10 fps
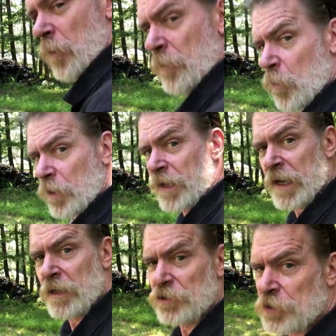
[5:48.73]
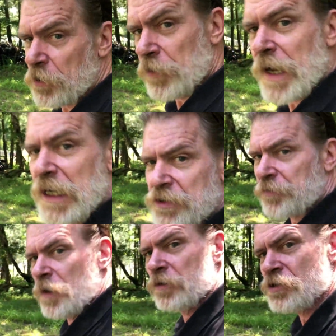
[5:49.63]
one more Ghia to show you guys,
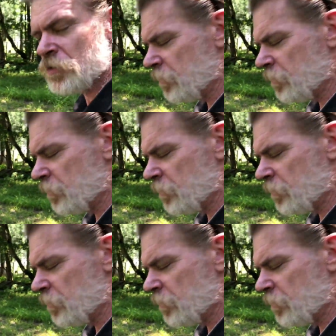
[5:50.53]
folks.